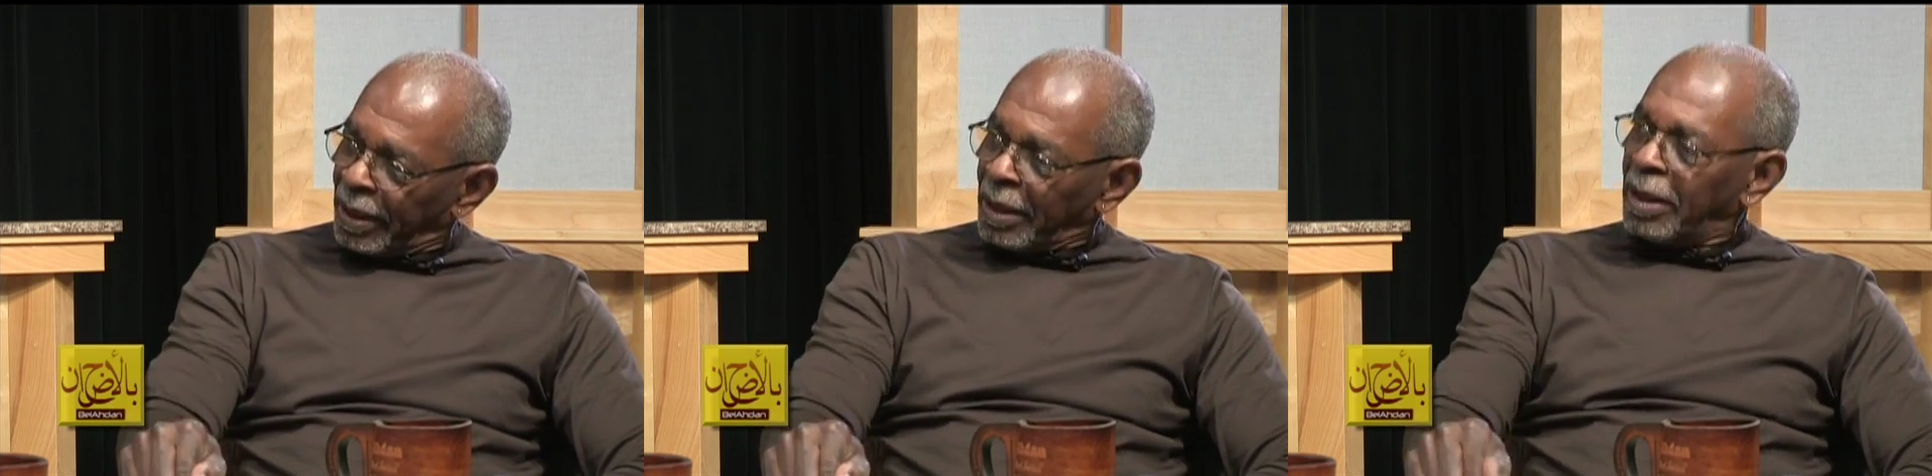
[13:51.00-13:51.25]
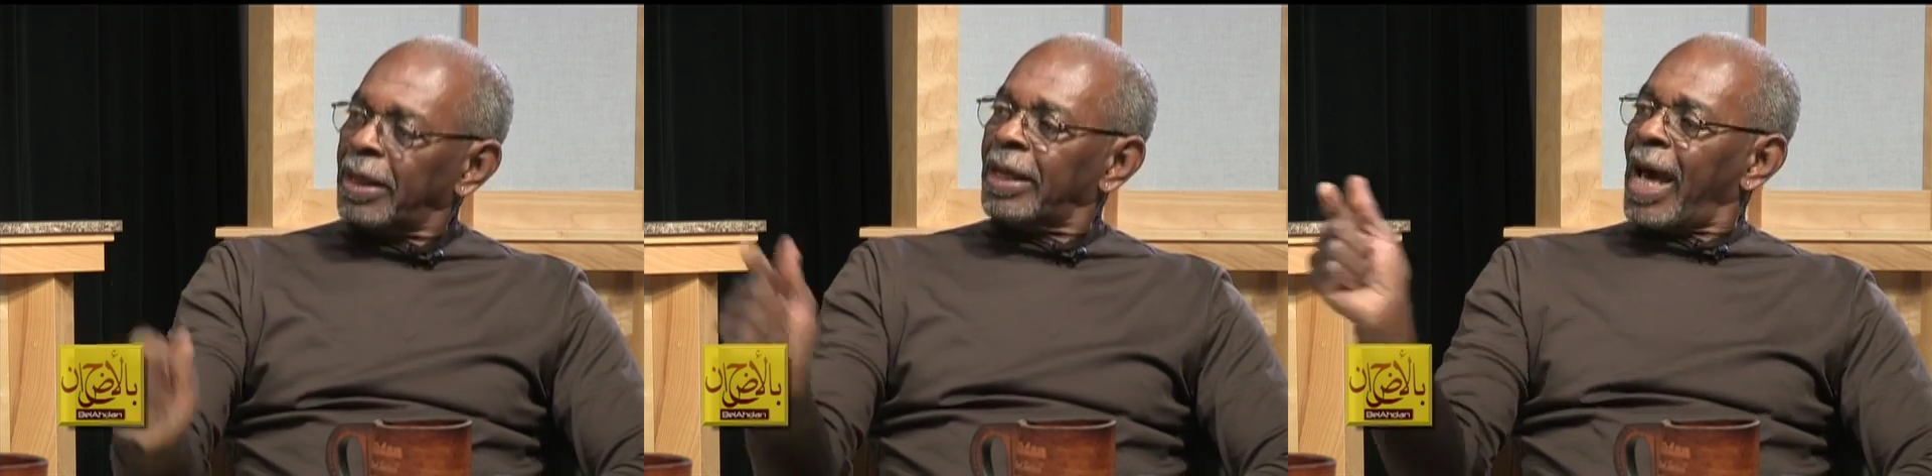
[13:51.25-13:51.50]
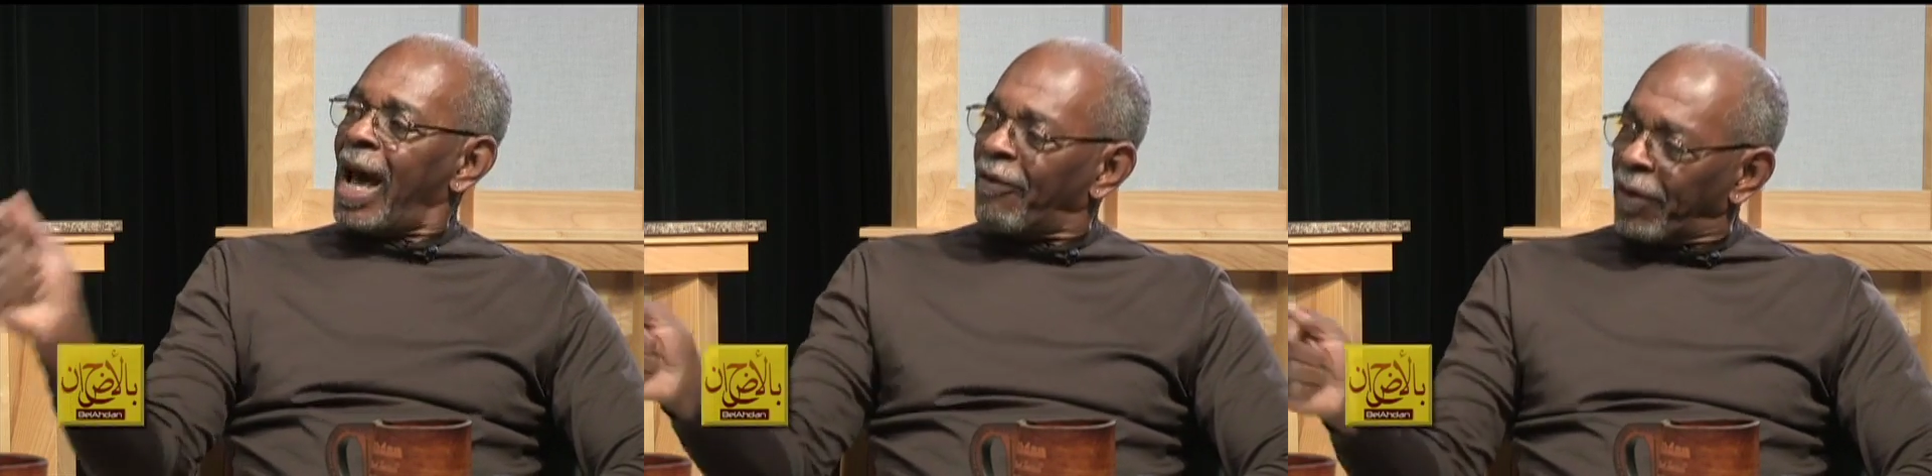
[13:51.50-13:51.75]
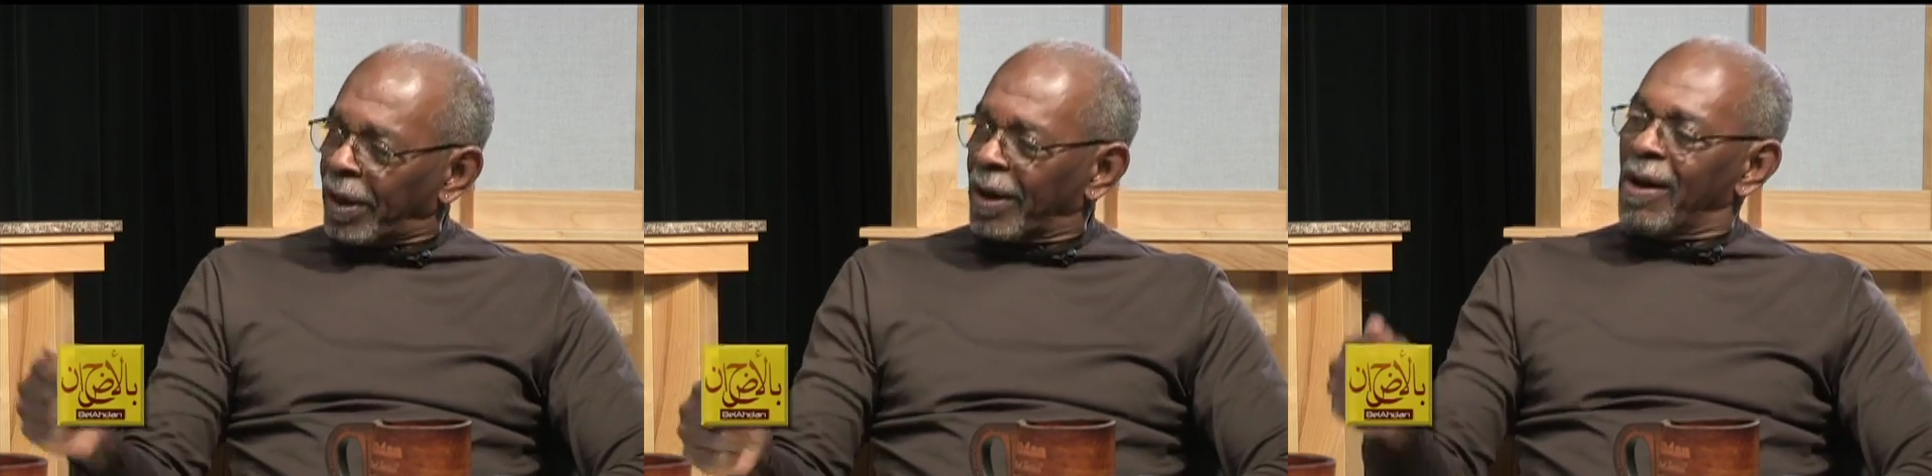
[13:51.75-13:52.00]
Look at
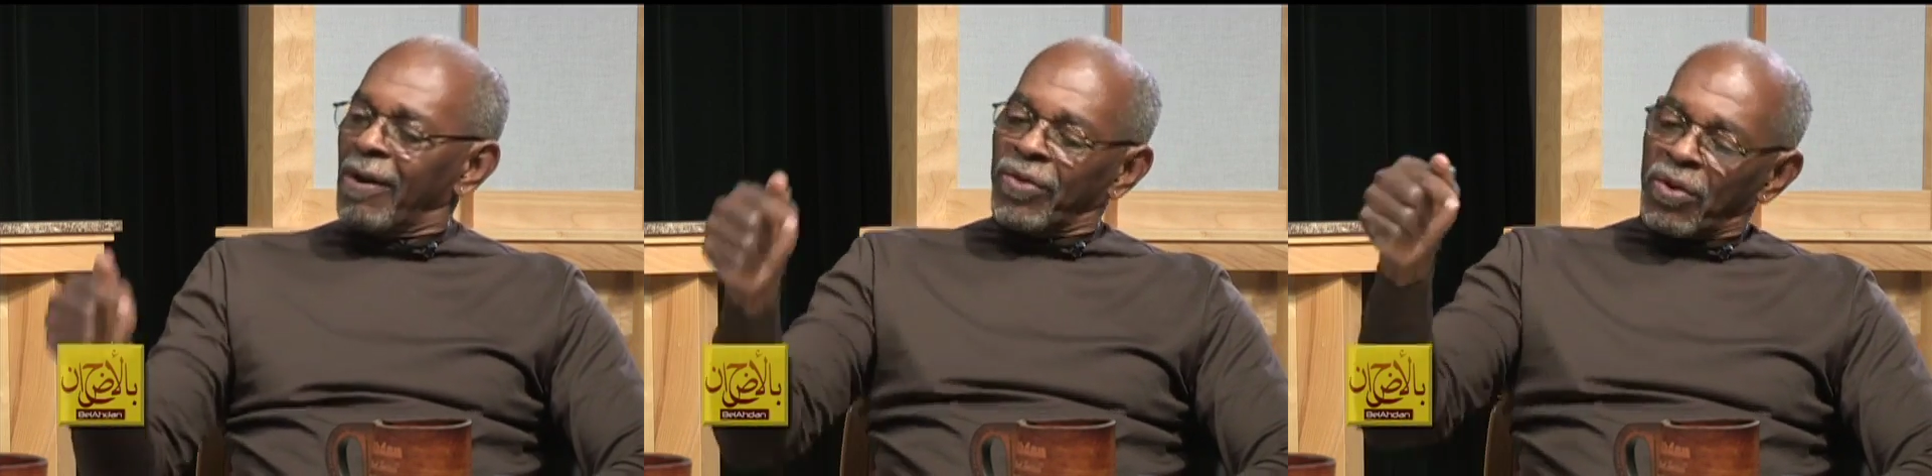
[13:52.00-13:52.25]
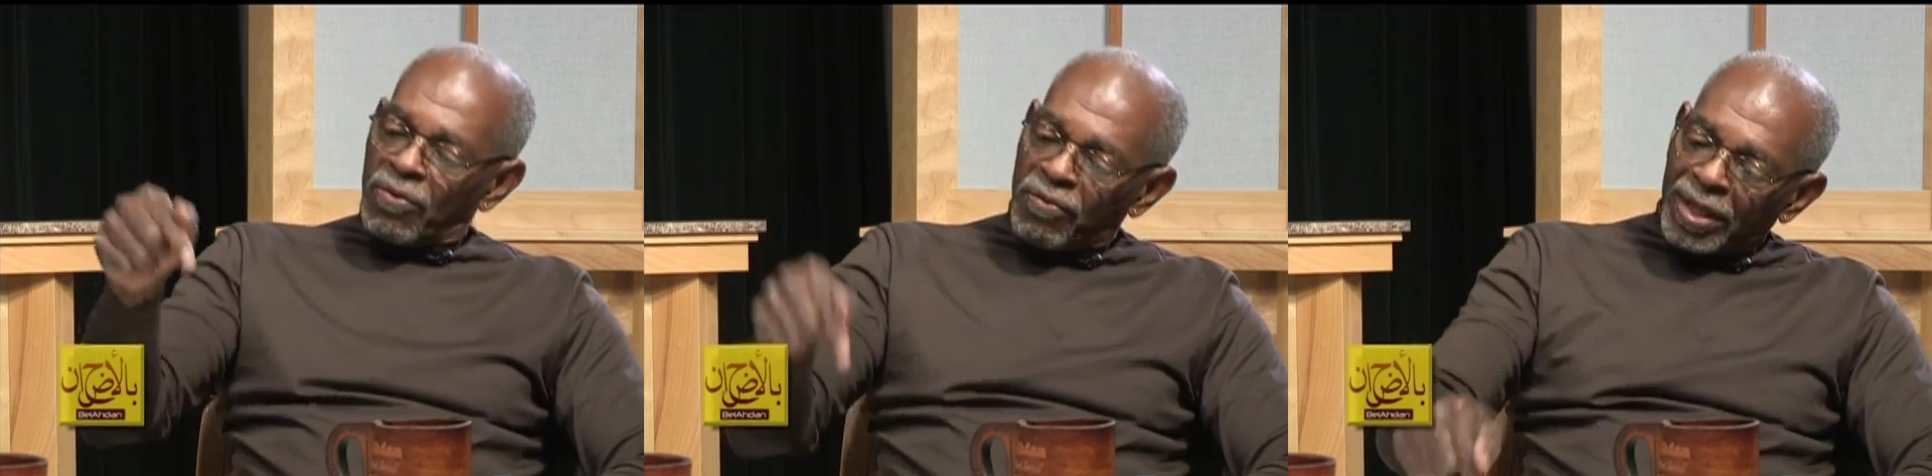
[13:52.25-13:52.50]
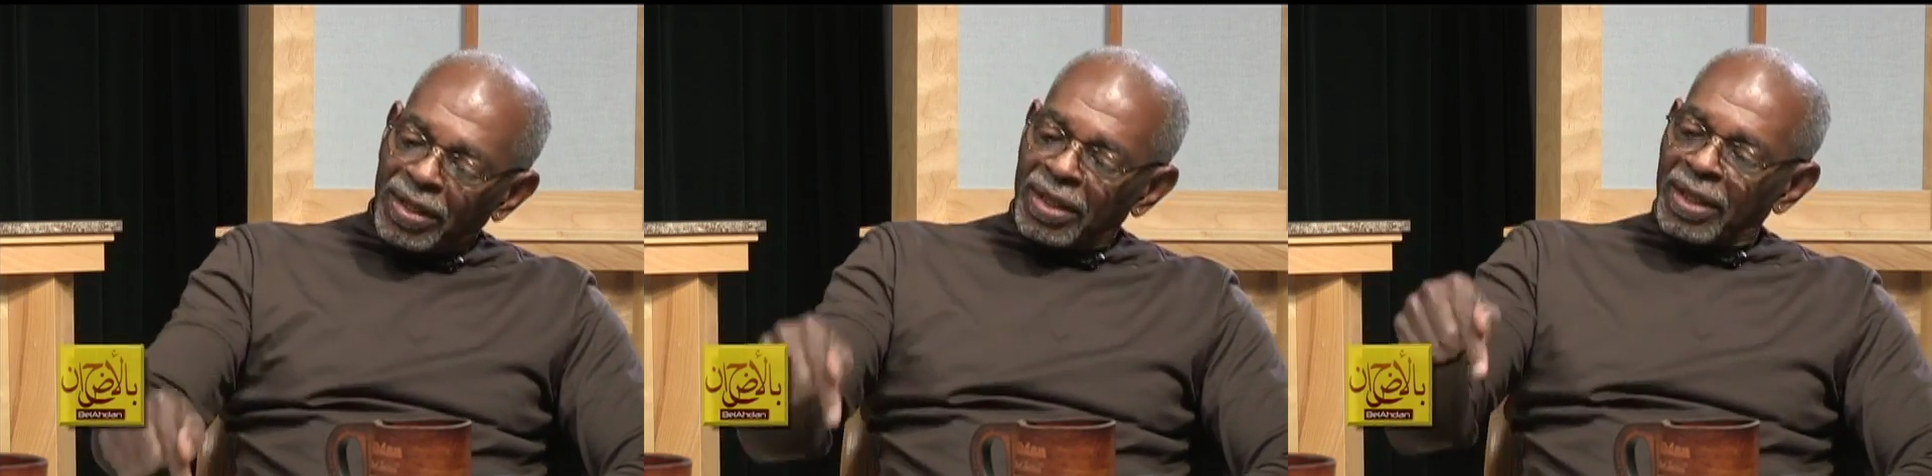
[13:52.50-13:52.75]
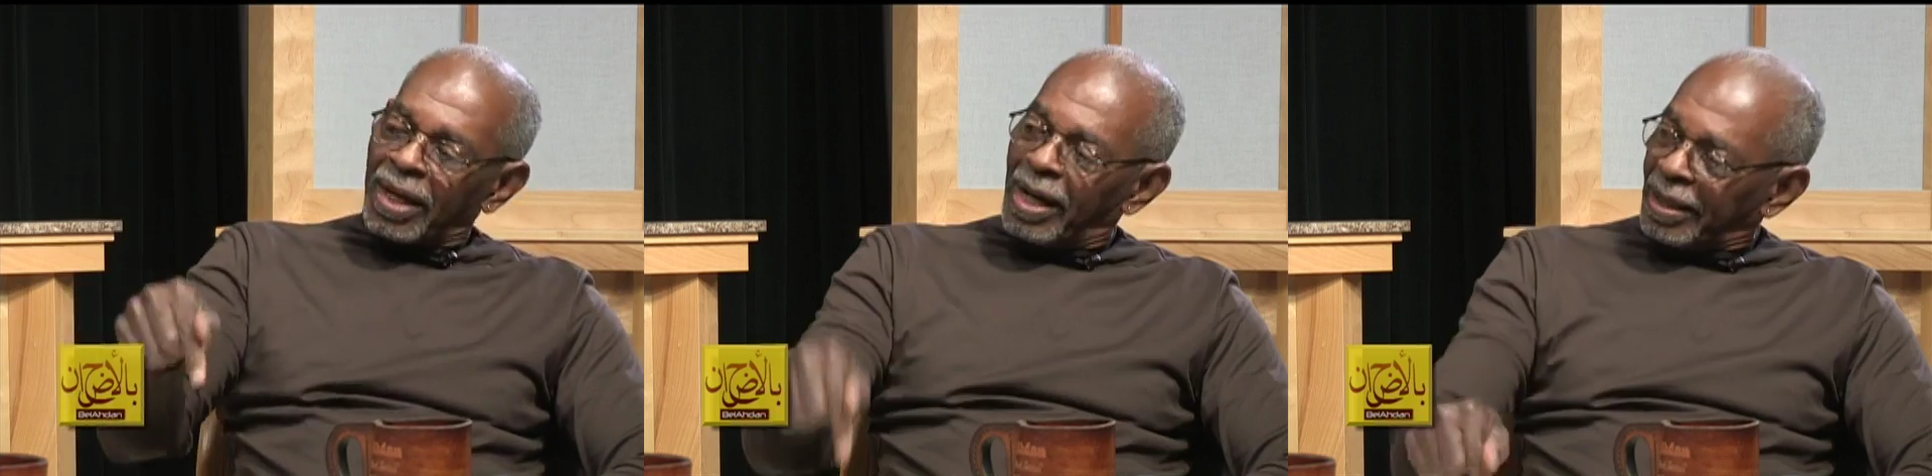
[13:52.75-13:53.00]
Africa, the
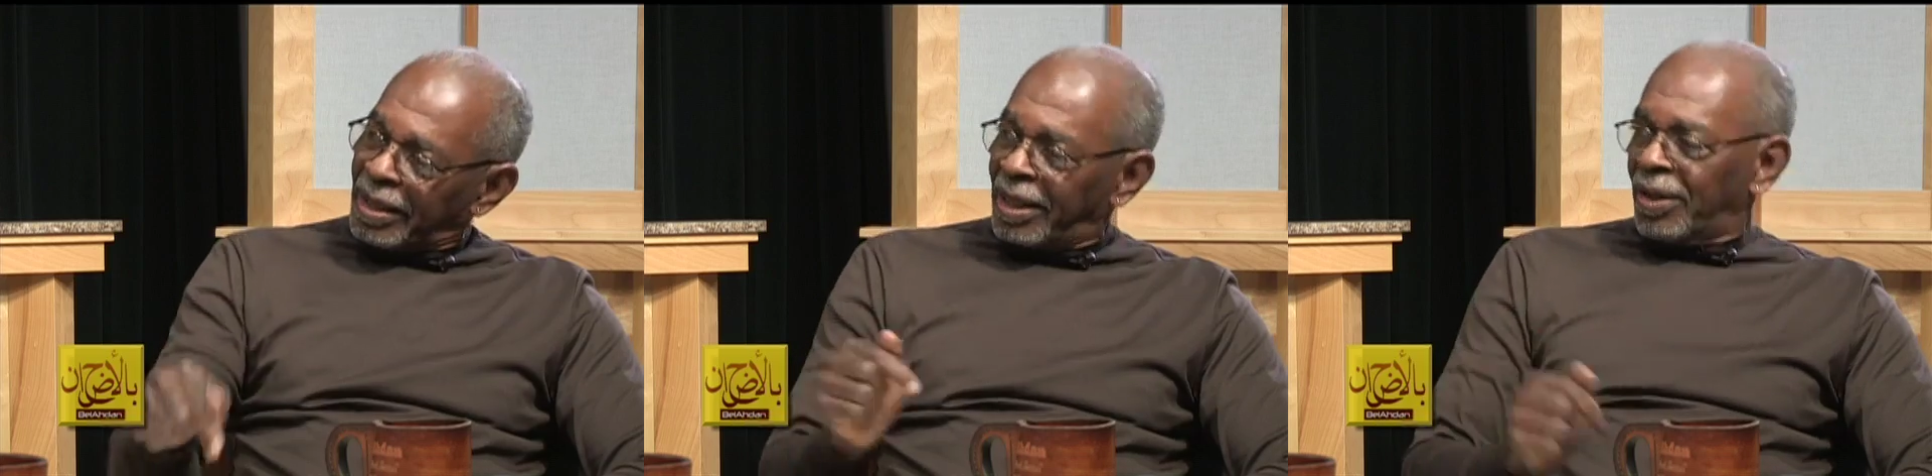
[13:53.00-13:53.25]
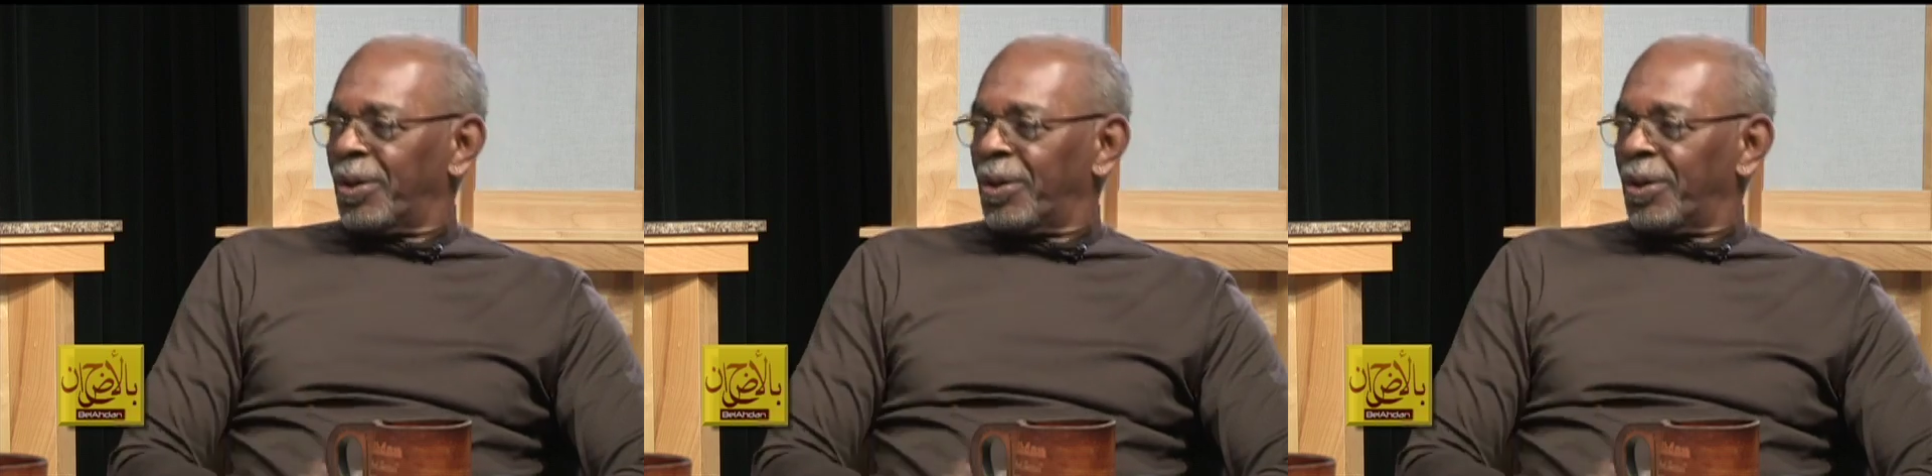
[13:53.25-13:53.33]
richest continent